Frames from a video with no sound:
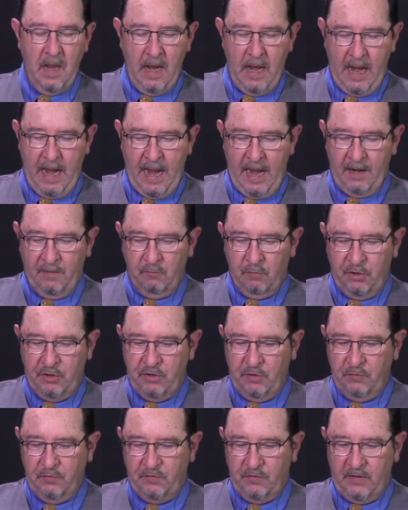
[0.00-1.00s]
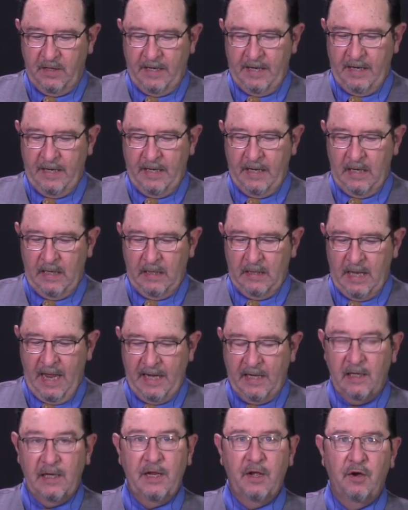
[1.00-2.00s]
and reduce the
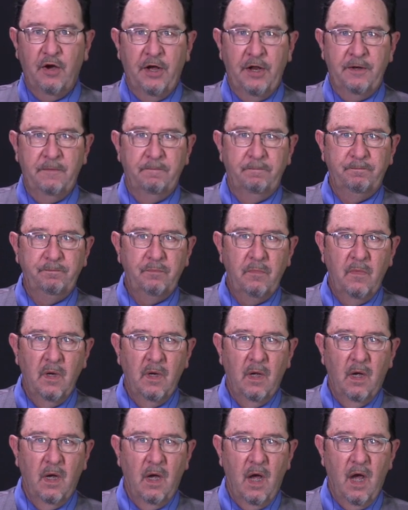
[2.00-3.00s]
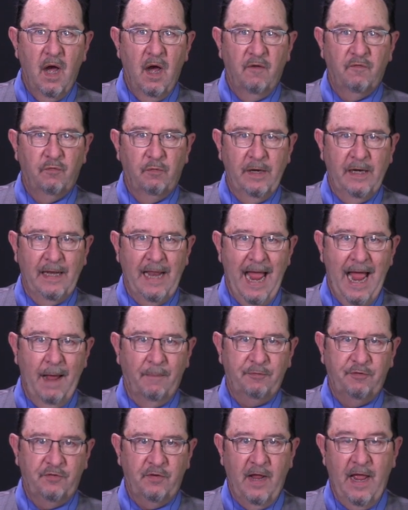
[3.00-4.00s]
likelihood of
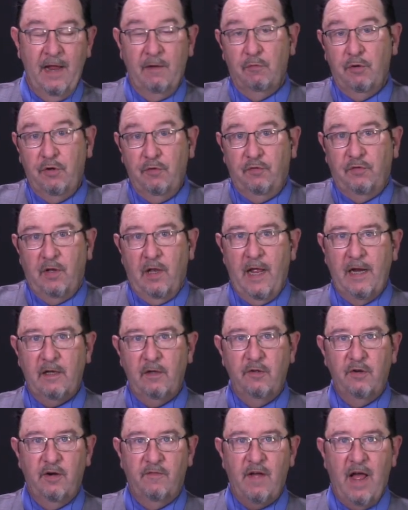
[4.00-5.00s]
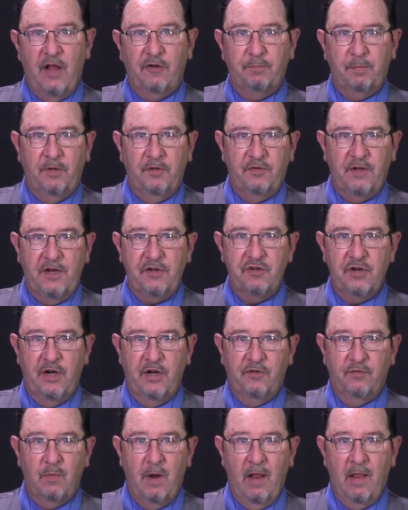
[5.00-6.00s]
relapse and reduce the likelihood of hospitalization
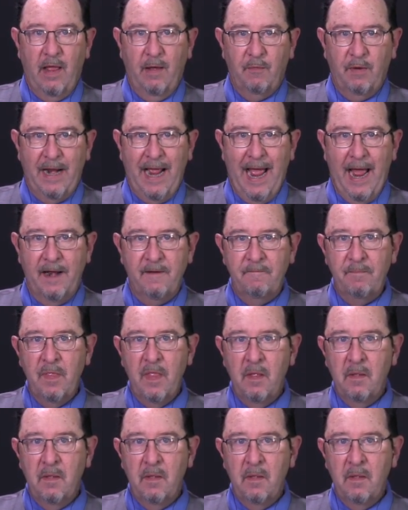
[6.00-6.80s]
as well, I would add.